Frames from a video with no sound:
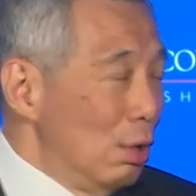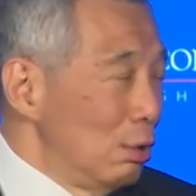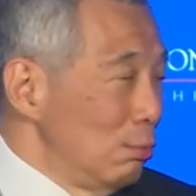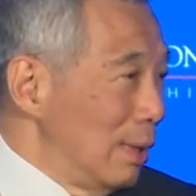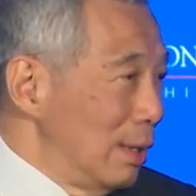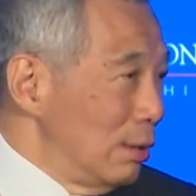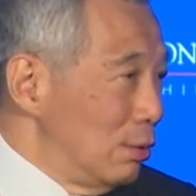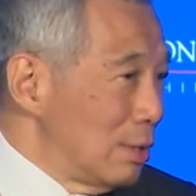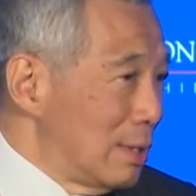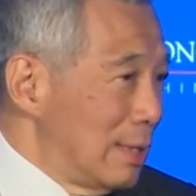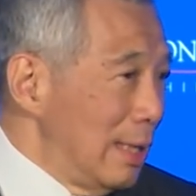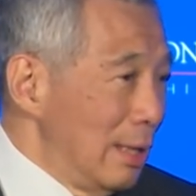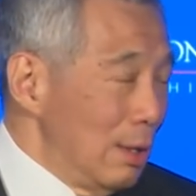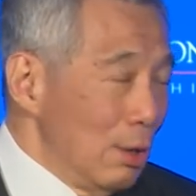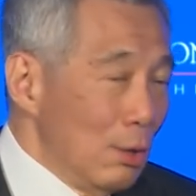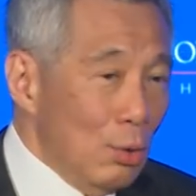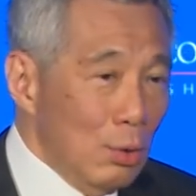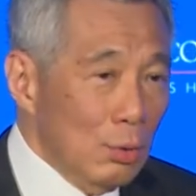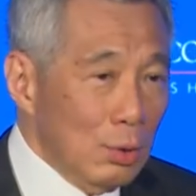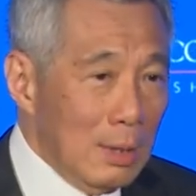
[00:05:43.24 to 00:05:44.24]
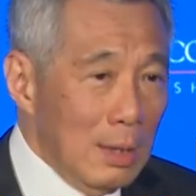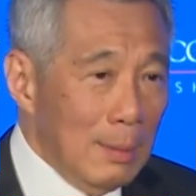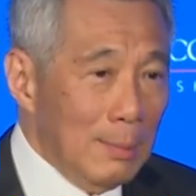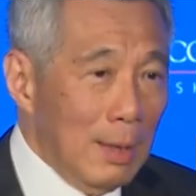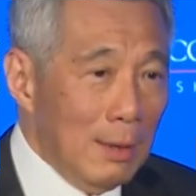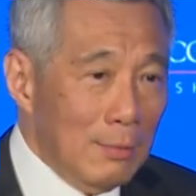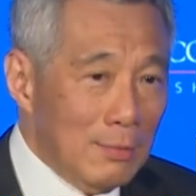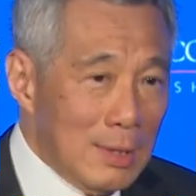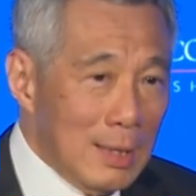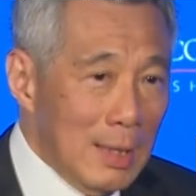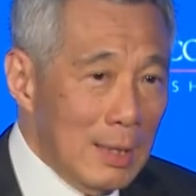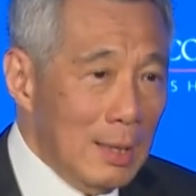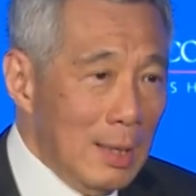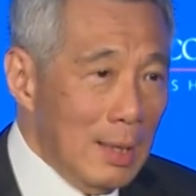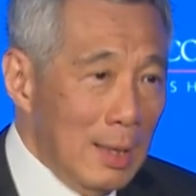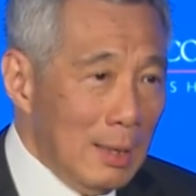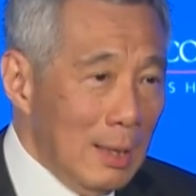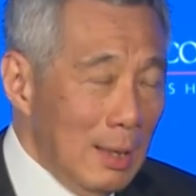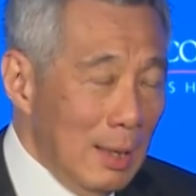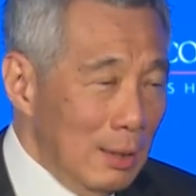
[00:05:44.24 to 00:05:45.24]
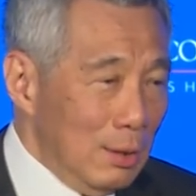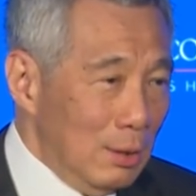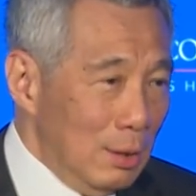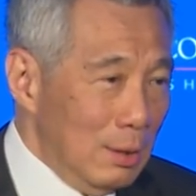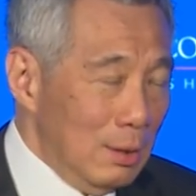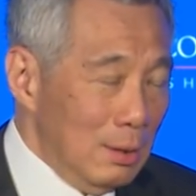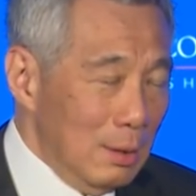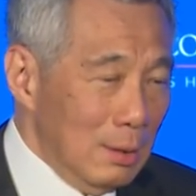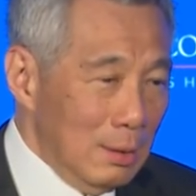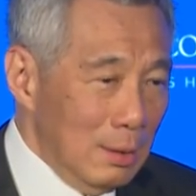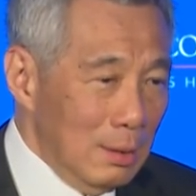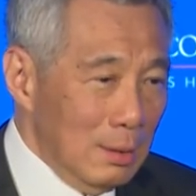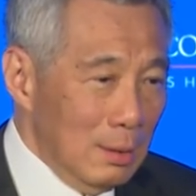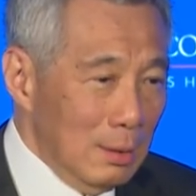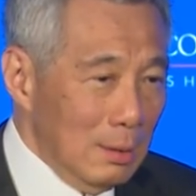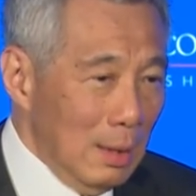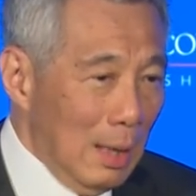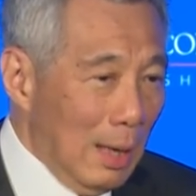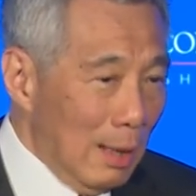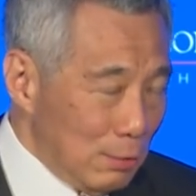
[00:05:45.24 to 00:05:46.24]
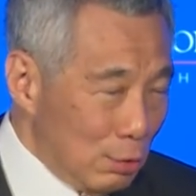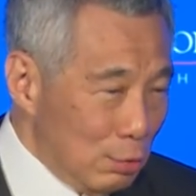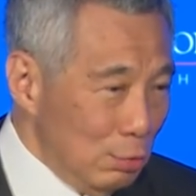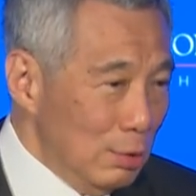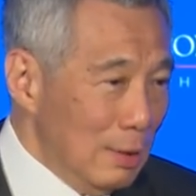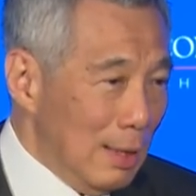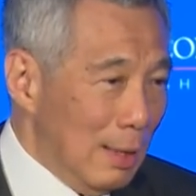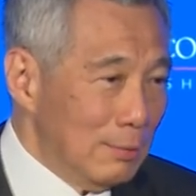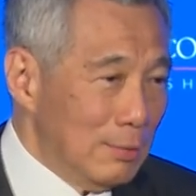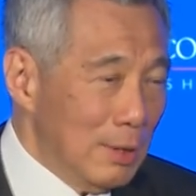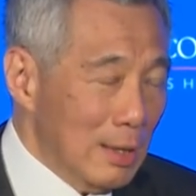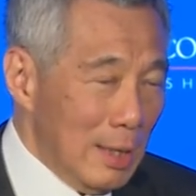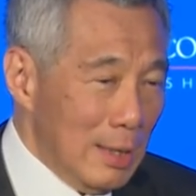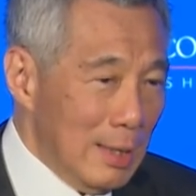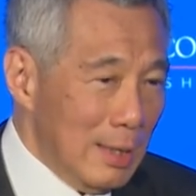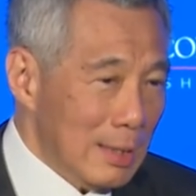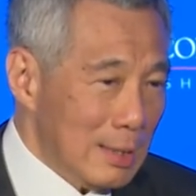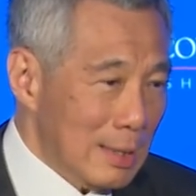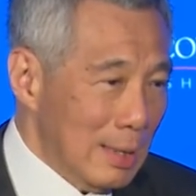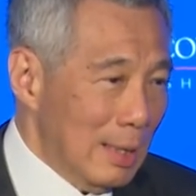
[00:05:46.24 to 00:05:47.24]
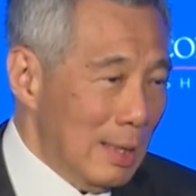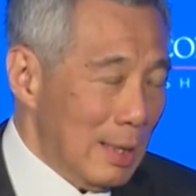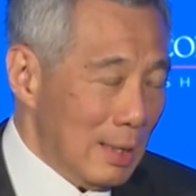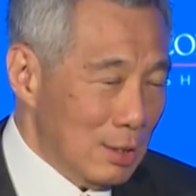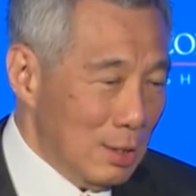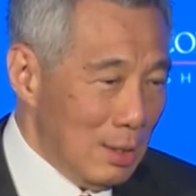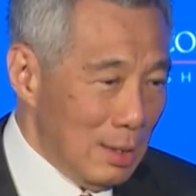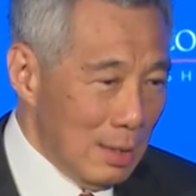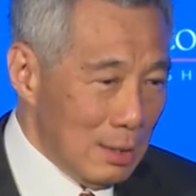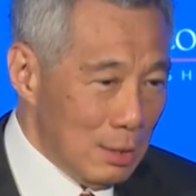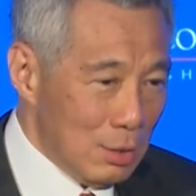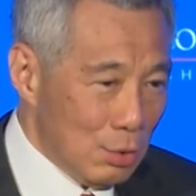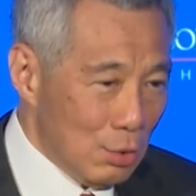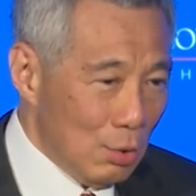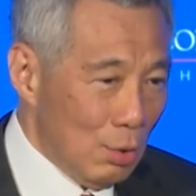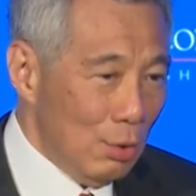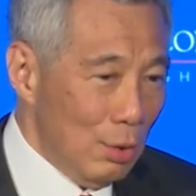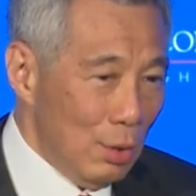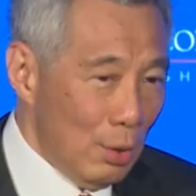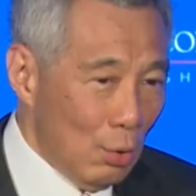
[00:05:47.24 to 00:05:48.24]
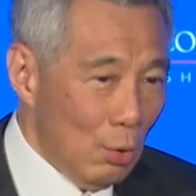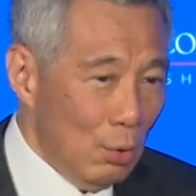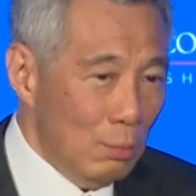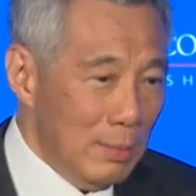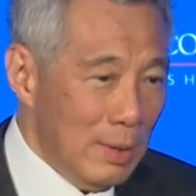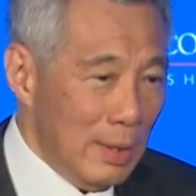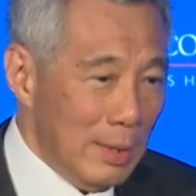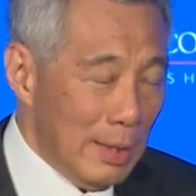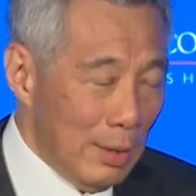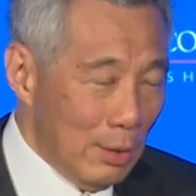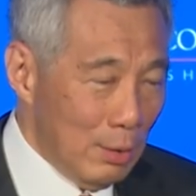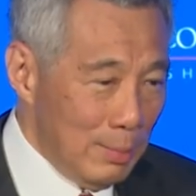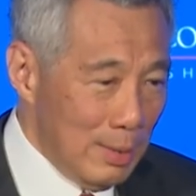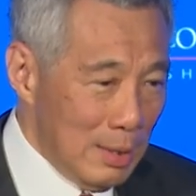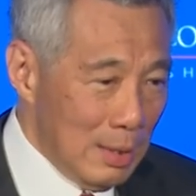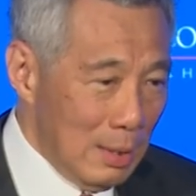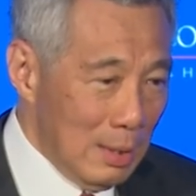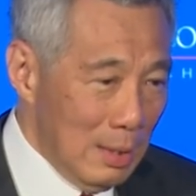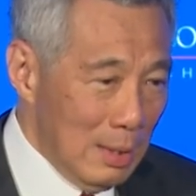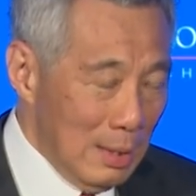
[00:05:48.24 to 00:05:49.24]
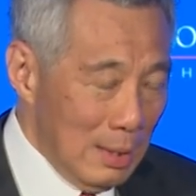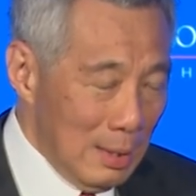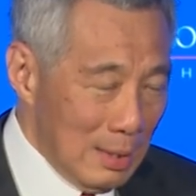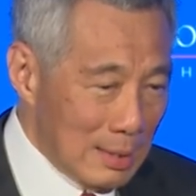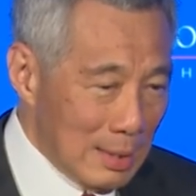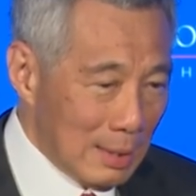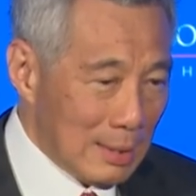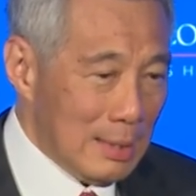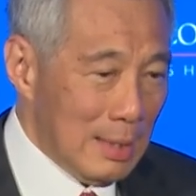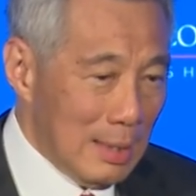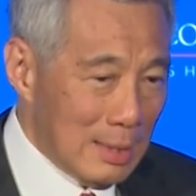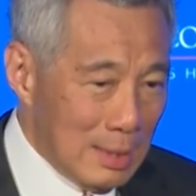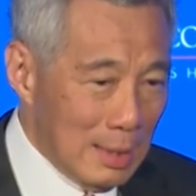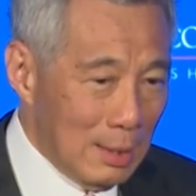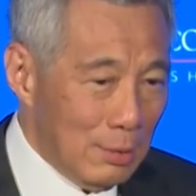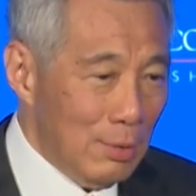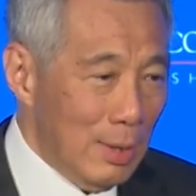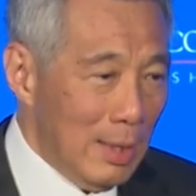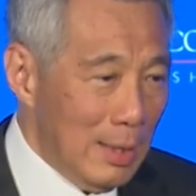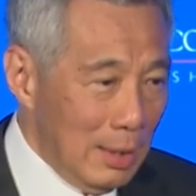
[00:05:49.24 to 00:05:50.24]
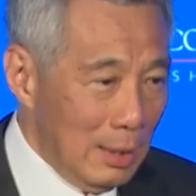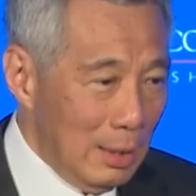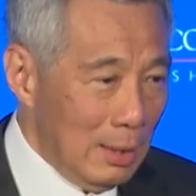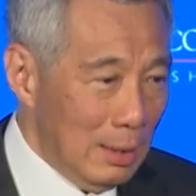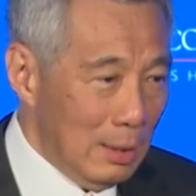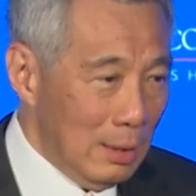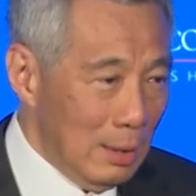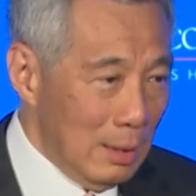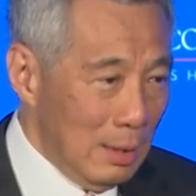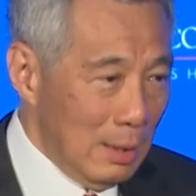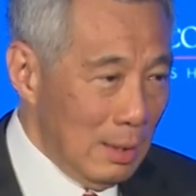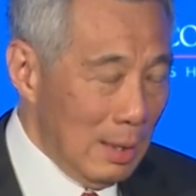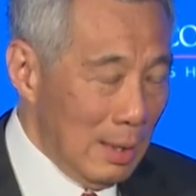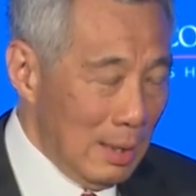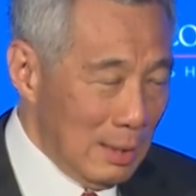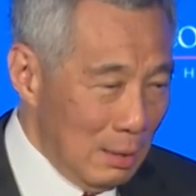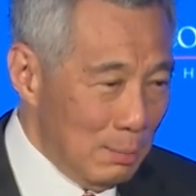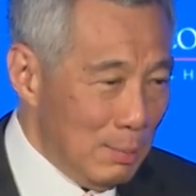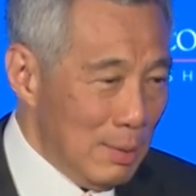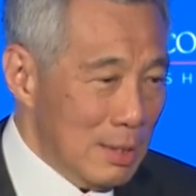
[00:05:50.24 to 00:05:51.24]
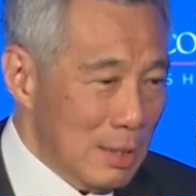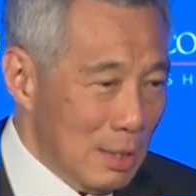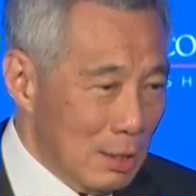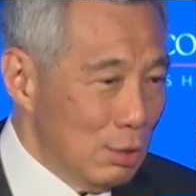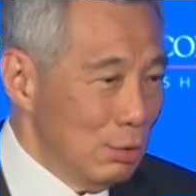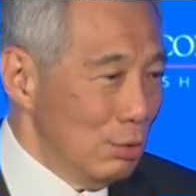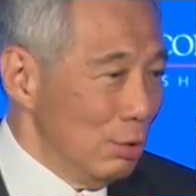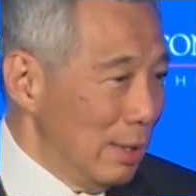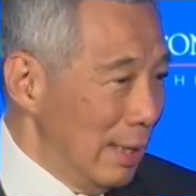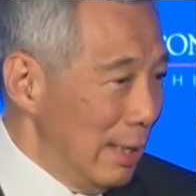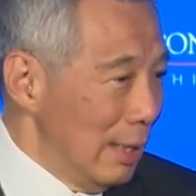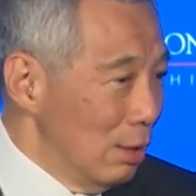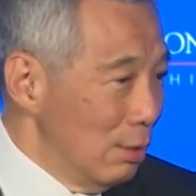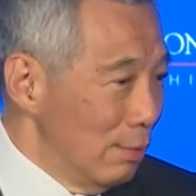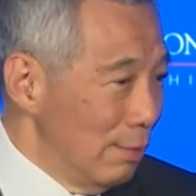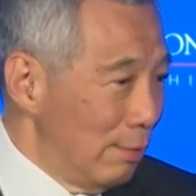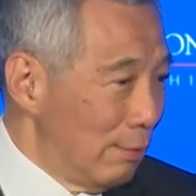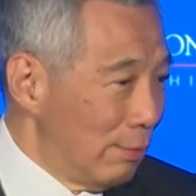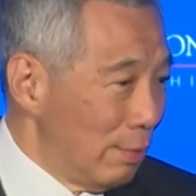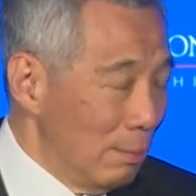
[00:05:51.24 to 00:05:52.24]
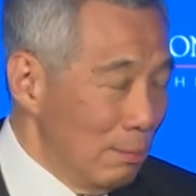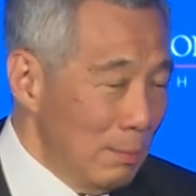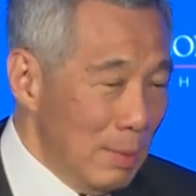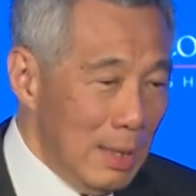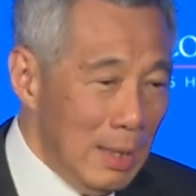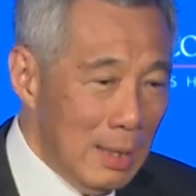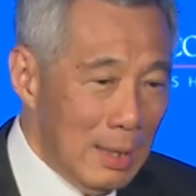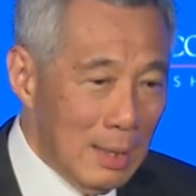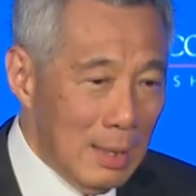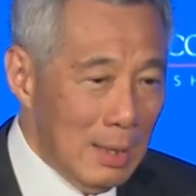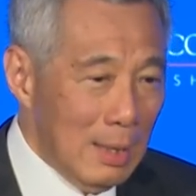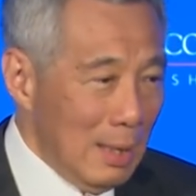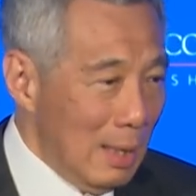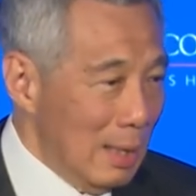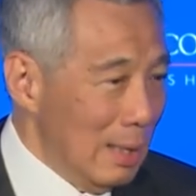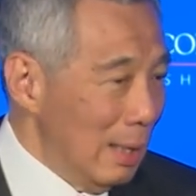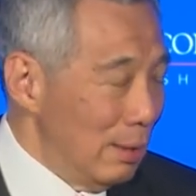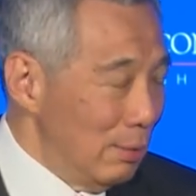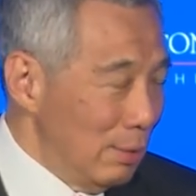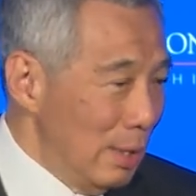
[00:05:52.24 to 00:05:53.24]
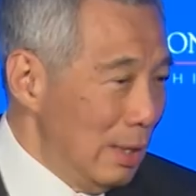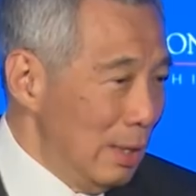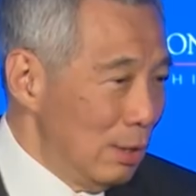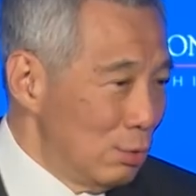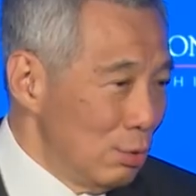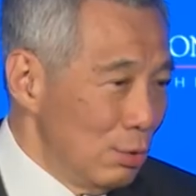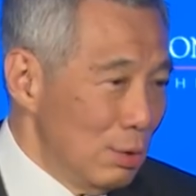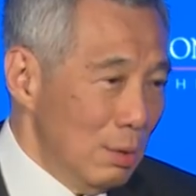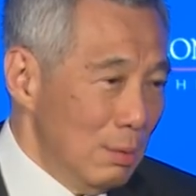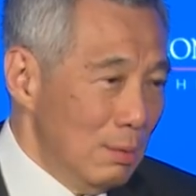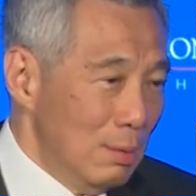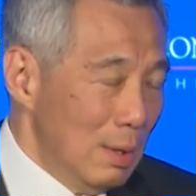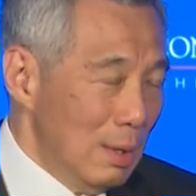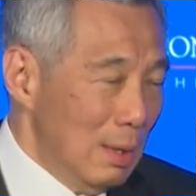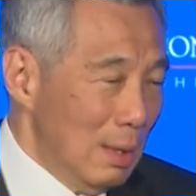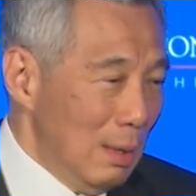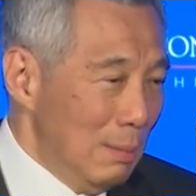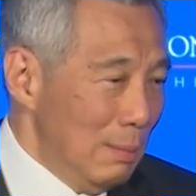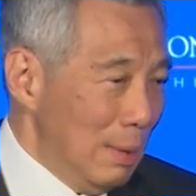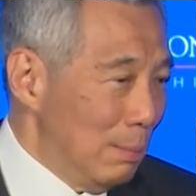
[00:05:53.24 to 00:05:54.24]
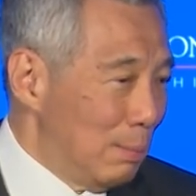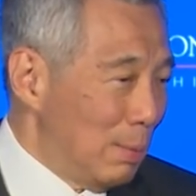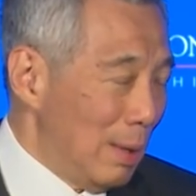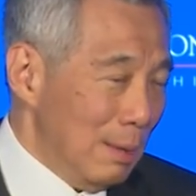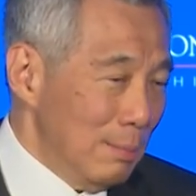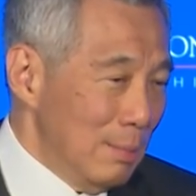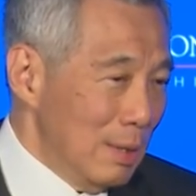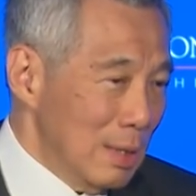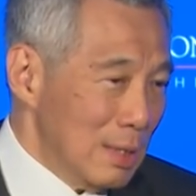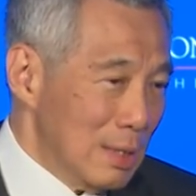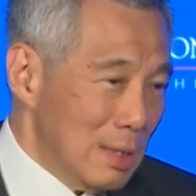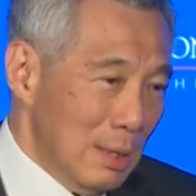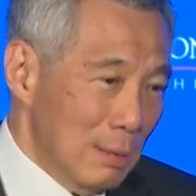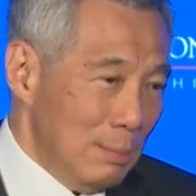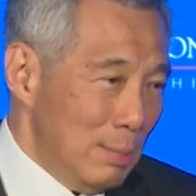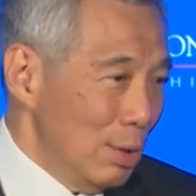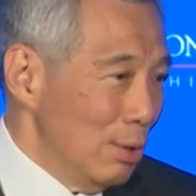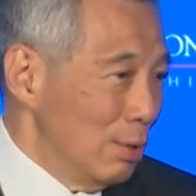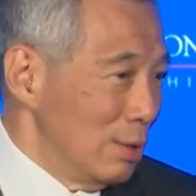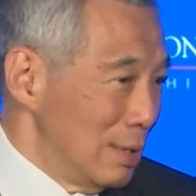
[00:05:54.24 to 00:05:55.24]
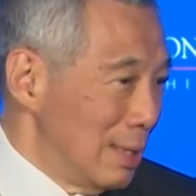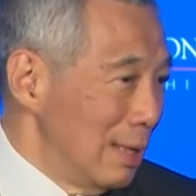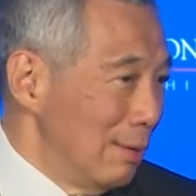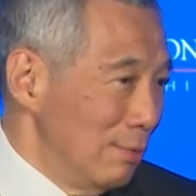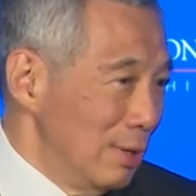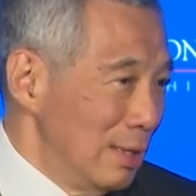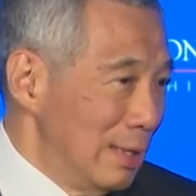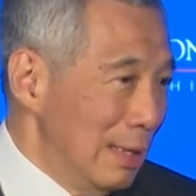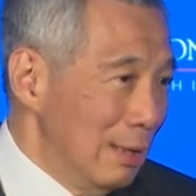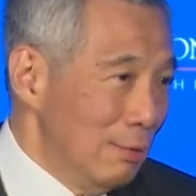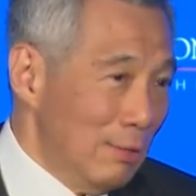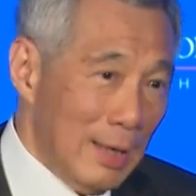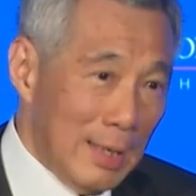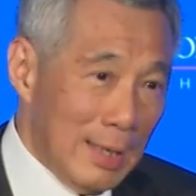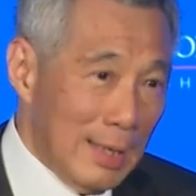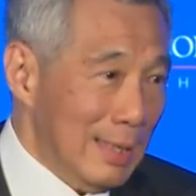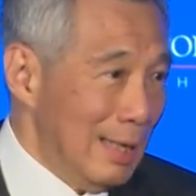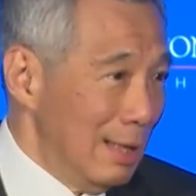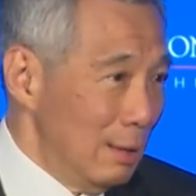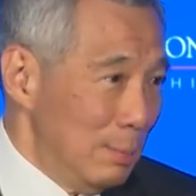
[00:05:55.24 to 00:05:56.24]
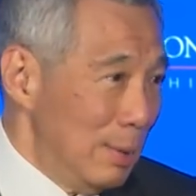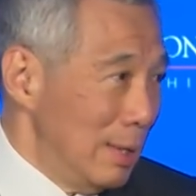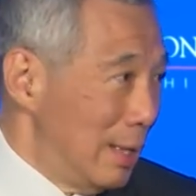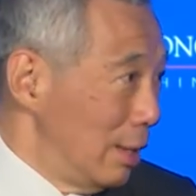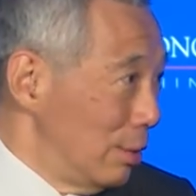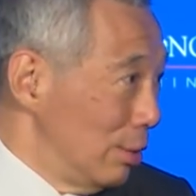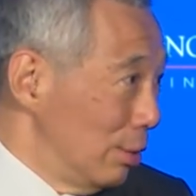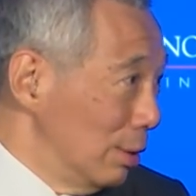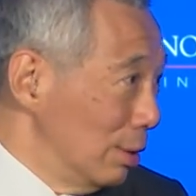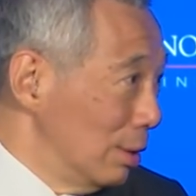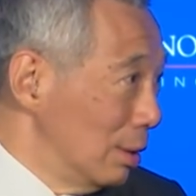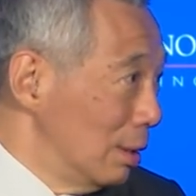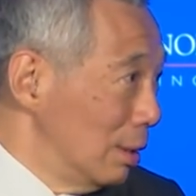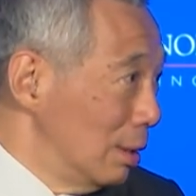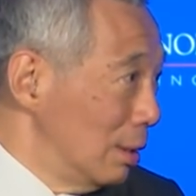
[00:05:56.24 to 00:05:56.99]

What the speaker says: not want to stay the whole term. I've said that soon after the next election, I strongly hope that there will be a successor ready and in position to take over from me, and I really shouldn't be prime minister beyond 70 if I can help it at all.